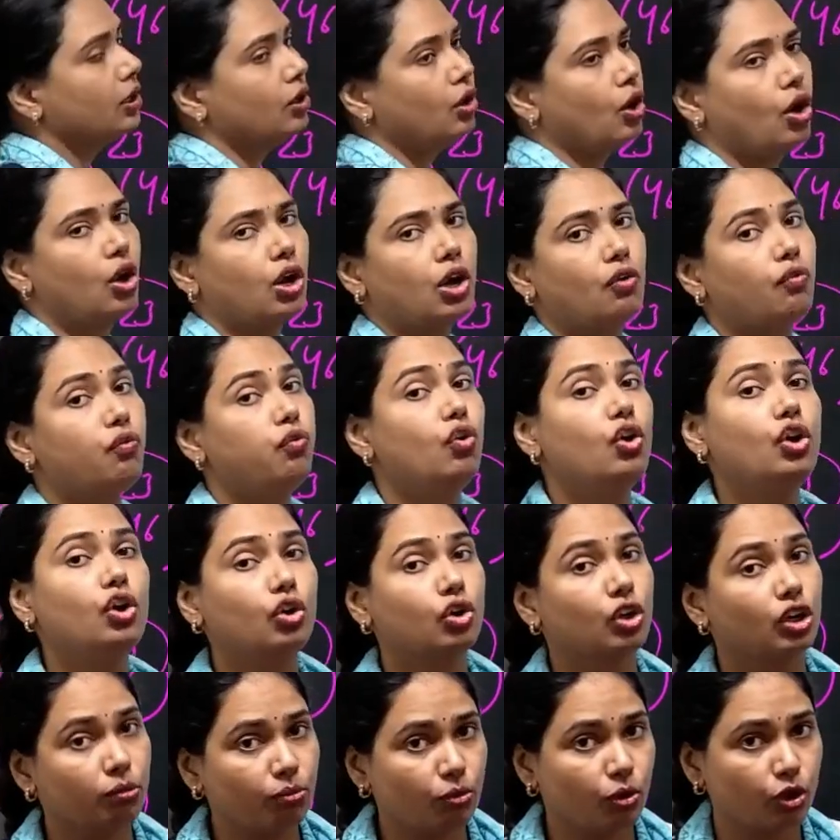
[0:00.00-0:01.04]
or a full
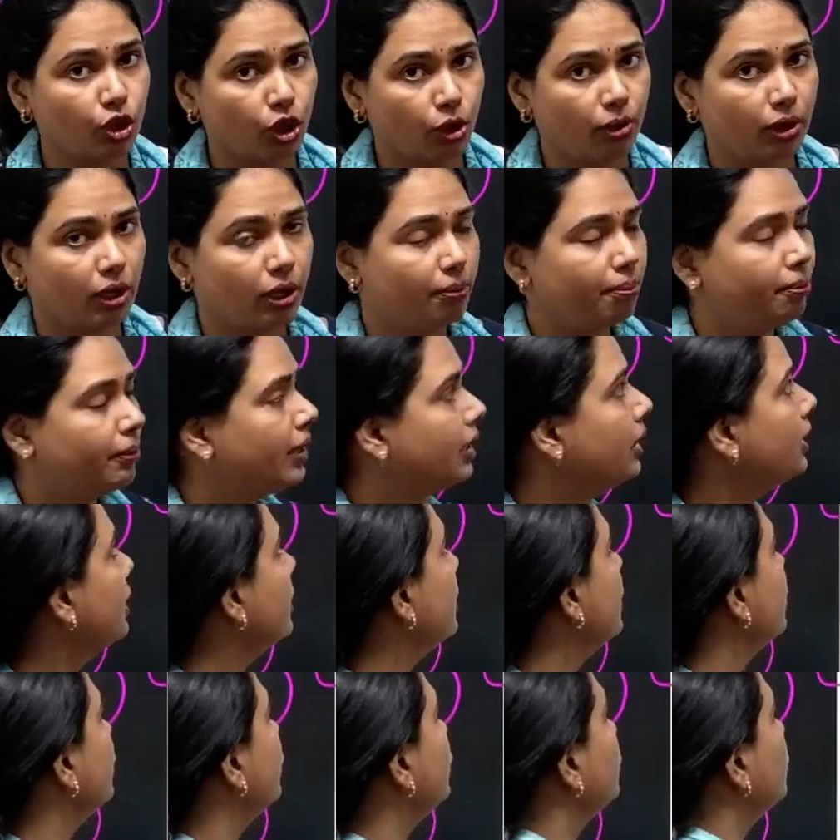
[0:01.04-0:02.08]
chromosome number.
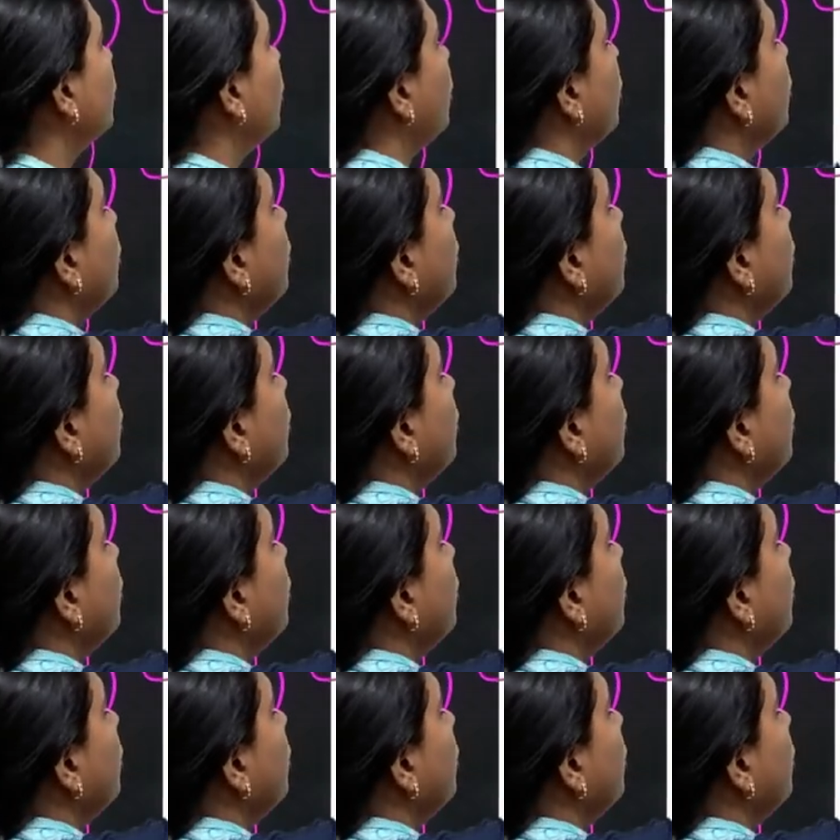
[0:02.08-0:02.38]
So